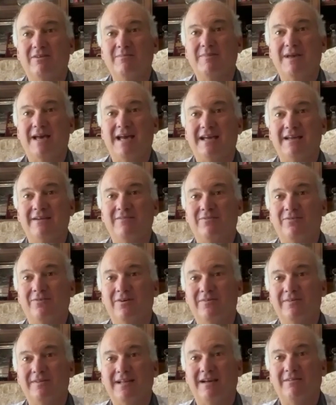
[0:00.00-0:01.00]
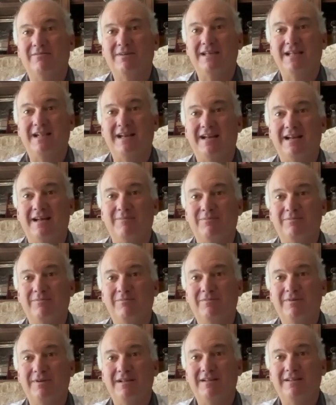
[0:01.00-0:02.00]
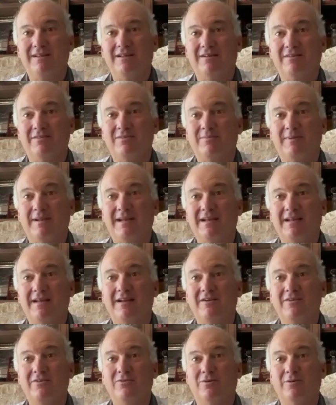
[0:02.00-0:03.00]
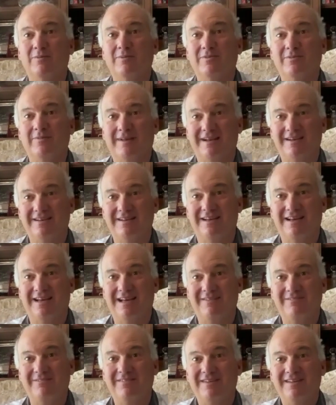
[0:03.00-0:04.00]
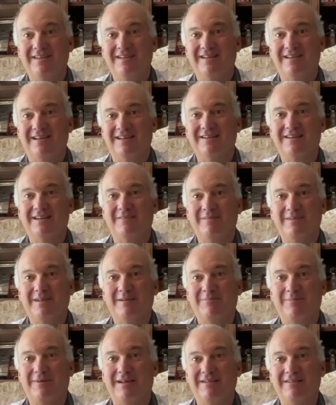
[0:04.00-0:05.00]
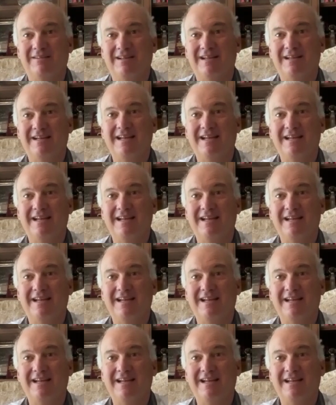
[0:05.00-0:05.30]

back and forth on that, we ended up with spending an enormous amount of time on coming up on an